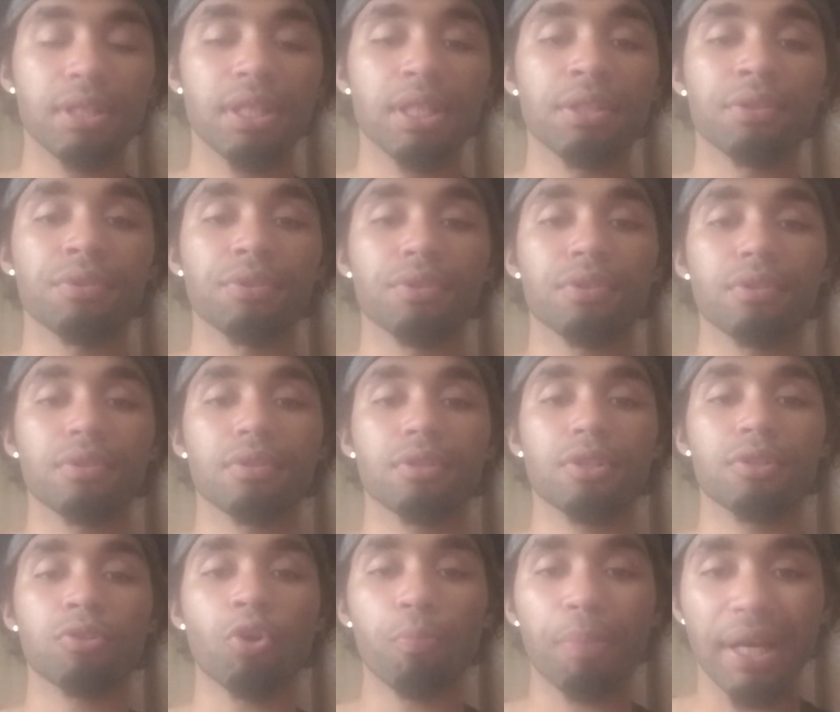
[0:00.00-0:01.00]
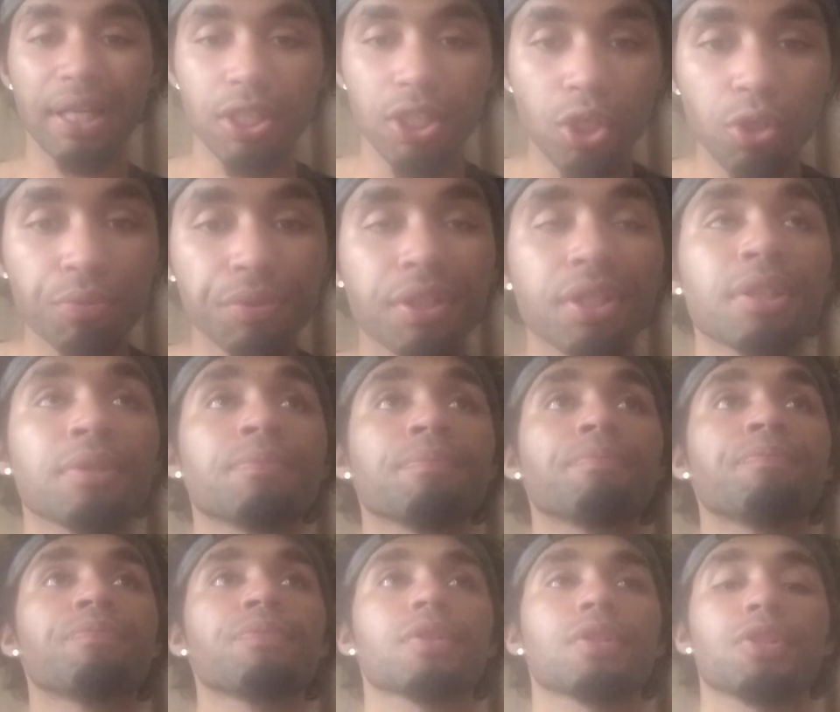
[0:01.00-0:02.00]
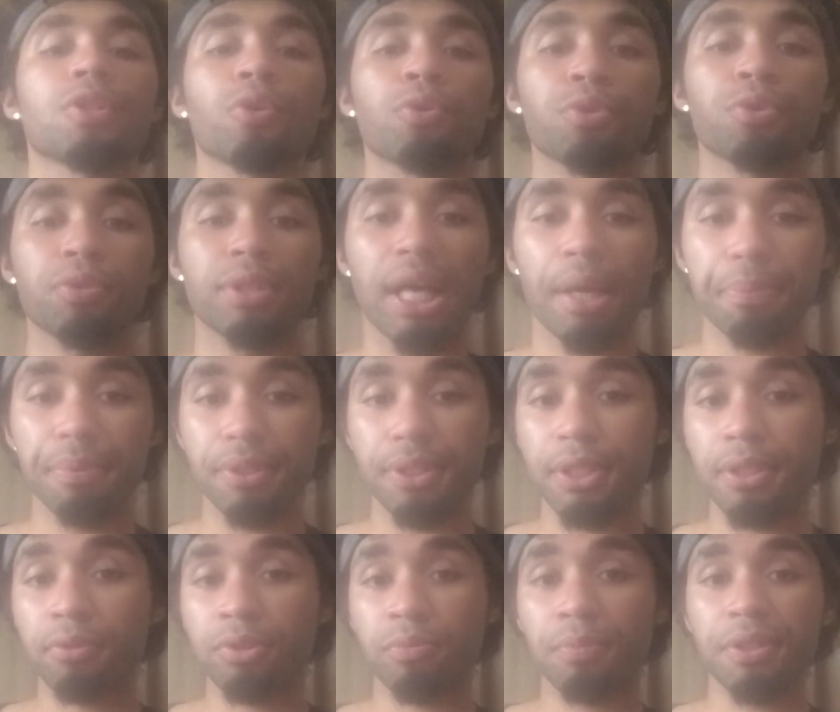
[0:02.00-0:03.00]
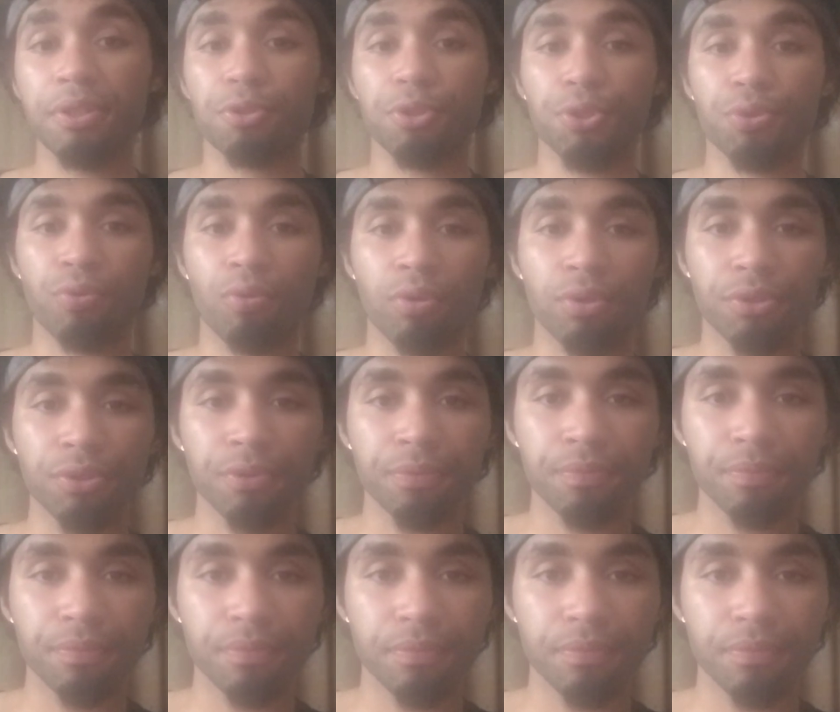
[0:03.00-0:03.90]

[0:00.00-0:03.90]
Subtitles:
And quote by Conan, those who have not been killed will make you stronger.